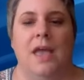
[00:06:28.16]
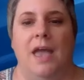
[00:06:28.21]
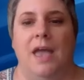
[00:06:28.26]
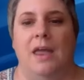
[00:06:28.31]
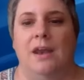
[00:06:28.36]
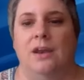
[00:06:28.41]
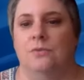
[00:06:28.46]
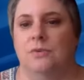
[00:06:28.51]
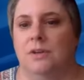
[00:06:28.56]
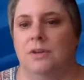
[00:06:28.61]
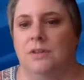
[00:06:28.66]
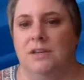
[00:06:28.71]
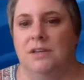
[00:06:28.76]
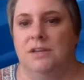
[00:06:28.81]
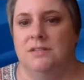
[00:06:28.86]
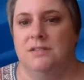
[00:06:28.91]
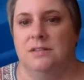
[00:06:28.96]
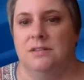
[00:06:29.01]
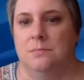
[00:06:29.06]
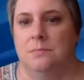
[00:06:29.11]
and it really
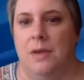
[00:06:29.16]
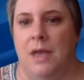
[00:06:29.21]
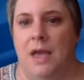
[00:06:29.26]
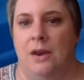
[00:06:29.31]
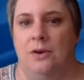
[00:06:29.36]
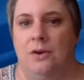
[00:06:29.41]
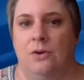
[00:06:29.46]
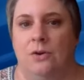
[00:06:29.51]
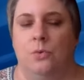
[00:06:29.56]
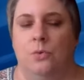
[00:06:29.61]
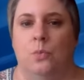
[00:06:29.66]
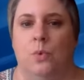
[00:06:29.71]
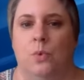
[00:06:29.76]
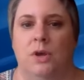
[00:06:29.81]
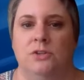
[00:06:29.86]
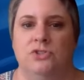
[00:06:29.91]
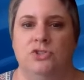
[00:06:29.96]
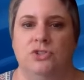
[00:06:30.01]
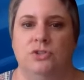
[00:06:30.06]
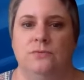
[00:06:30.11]
doesn't matter.
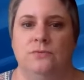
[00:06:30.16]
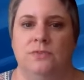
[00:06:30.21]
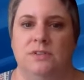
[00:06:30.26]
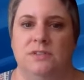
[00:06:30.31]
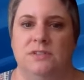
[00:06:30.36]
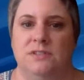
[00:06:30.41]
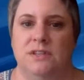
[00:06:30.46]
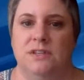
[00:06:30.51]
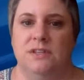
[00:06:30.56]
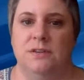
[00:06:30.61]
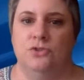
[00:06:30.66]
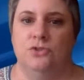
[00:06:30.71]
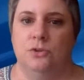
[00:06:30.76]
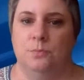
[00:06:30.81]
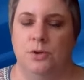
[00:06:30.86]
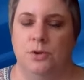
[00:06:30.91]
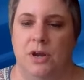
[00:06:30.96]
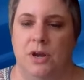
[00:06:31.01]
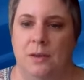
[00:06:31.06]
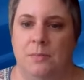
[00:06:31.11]
Once you've received your
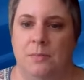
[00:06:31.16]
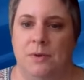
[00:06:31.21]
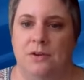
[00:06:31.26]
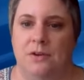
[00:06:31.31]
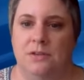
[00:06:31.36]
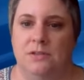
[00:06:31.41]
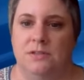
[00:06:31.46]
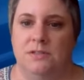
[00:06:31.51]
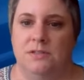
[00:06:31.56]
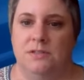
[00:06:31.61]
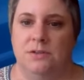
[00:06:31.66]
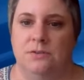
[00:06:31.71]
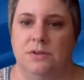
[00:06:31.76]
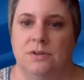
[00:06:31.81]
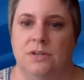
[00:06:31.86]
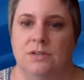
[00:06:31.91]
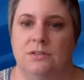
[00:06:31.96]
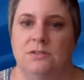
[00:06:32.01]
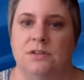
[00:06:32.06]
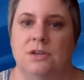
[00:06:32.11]
primary
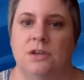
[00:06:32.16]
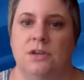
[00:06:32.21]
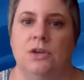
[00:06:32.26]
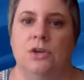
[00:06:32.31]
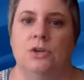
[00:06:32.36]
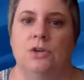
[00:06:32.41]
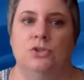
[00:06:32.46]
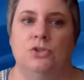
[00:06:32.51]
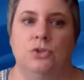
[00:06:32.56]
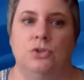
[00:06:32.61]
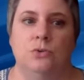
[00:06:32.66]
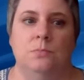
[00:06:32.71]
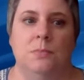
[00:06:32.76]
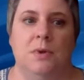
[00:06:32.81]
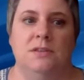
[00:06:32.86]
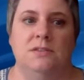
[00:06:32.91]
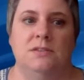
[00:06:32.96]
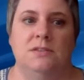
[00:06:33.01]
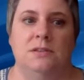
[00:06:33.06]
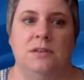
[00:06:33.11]
series, 2
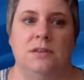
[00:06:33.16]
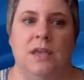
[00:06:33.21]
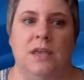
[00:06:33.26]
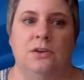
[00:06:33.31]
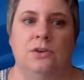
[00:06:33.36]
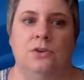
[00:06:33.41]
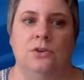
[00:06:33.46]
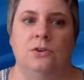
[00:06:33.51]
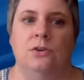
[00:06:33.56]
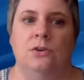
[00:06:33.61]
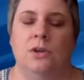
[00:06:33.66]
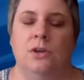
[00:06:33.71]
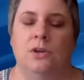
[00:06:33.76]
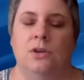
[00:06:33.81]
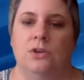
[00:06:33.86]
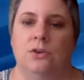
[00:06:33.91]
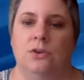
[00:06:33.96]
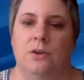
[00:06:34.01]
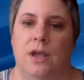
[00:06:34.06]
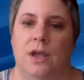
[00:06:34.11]
months later,
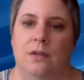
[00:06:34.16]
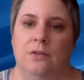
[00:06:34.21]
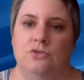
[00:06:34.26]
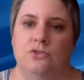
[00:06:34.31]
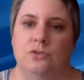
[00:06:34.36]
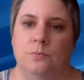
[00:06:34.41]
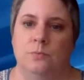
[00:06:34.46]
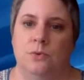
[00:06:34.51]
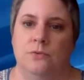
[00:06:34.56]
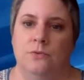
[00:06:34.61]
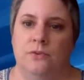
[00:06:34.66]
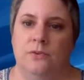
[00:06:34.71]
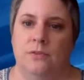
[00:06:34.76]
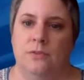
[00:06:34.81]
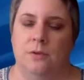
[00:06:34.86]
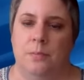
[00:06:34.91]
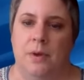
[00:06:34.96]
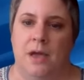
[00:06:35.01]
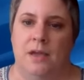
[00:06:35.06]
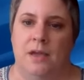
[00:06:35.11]
you're eligible for
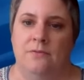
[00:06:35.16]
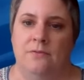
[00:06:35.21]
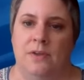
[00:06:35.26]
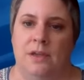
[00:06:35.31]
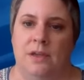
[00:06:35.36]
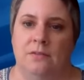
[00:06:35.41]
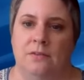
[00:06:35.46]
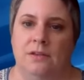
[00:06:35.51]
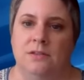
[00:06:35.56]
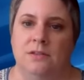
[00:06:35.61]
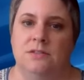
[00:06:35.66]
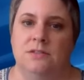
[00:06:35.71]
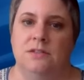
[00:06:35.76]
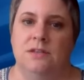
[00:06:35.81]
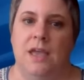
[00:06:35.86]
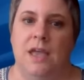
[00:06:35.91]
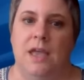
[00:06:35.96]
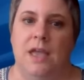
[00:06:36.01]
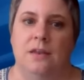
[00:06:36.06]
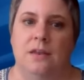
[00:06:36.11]
the bivalent,
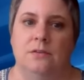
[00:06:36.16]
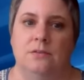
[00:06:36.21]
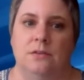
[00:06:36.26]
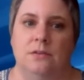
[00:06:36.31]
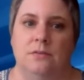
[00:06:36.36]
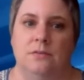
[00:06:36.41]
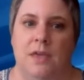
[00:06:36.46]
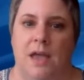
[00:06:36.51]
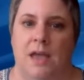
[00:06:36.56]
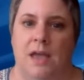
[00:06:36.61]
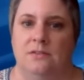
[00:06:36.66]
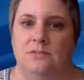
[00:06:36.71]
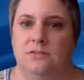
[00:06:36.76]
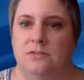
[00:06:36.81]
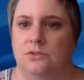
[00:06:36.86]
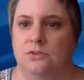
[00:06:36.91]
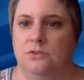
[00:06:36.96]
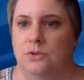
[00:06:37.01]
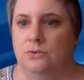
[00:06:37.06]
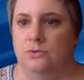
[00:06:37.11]
and that's
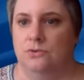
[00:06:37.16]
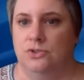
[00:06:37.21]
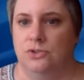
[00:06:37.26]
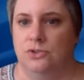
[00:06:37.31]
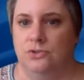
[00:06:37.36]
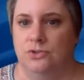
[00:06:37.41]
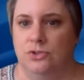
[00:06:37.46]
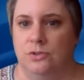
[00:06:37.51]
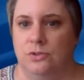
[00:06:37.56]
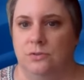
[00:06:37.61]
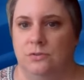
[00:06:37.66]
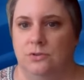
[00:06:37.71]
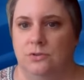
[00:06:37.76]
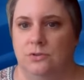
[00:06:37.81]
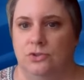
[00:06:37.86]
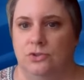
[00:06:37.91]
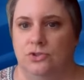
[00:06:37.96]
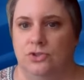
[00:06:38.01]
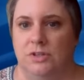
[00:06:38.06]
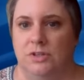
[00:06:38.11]
the dose you
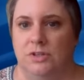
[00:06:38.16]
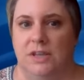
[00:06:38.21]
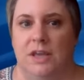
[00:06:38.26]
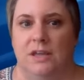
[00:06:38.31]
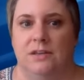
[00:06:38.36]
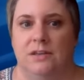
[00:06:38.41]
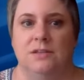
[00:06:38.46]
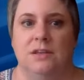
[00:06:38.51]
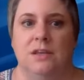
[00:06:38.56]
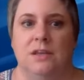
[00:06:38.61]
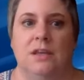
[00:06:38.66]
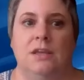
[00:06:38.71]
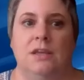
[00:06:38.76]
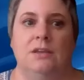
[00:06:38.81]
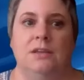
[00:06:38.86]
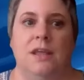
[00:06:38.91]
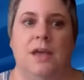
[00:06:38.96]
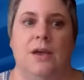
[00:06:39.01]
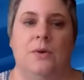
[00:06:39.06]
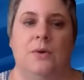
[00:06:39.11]
should get.
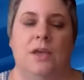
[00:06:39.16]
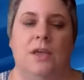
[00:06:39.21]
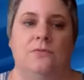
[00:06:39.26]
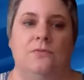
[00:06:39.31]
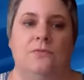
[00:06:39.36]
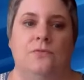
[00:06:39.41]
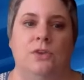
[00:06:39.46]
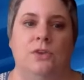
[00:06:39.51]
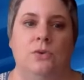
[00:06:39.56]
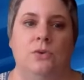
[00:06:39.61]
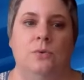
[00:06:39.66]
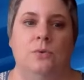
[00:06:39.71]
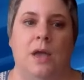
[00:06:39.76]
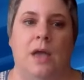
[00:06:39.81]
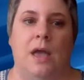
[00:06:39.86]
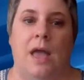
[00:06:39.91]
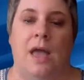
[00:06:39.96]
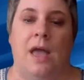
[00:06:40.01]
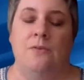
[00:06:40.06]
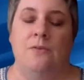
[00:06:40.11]
Now, if you
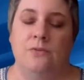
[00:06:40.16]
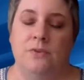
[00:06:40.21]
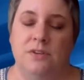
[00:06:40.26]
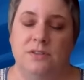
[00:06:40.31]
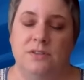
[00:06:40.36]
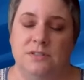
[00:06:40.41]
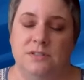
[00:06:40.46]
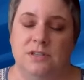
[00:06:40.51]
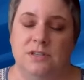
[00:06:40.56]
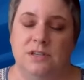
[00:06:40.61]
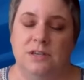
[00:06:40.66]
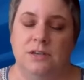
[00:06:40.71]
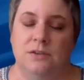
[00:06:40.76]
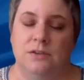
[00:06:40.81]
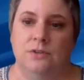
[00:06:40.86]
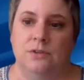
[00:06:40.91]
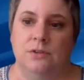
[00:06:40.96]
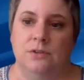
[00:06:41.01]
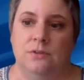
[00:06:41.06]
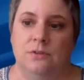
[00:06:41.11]
have
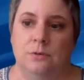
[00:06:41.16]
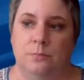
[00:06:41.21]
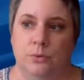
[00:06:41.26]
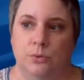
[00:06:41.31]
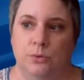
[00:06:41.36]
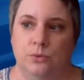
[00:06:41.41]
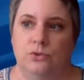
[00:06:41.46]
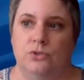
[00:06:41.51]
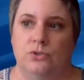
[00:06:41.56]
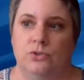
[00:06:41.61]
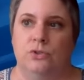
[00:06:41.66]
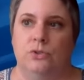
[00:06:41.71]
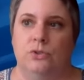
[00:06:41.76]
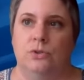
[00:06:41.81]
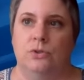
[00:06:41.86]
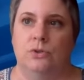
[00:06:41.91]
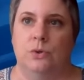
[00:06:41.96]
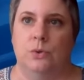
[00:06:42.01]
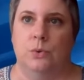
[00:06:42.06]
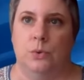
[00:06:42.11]
received the
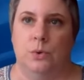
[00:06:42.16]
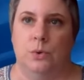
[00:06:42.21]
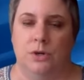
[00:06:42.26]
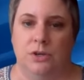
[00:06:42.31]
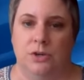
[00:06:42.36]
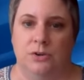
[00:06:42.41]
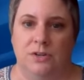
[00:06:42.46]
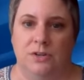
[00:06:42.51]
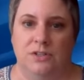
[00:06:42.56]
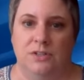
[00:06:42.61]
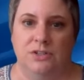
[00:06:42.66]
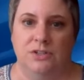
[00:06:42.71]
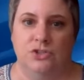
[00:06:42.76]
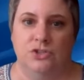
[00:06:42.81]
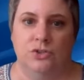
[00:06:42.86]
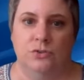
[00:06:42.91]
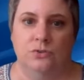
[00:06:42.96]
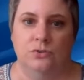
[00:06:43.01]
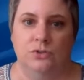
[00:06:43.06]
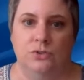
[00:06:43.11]
booster or your
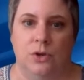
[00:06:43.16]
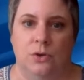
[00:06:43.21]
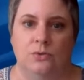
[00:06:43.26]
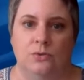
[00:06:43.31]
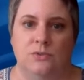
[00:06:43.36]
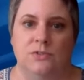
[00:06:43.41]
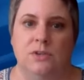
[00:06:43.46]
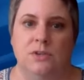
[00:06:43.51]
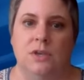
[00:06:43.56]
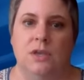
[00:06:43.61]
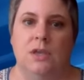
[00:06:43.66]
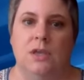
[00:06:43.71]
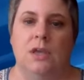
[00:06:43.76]
additional dose,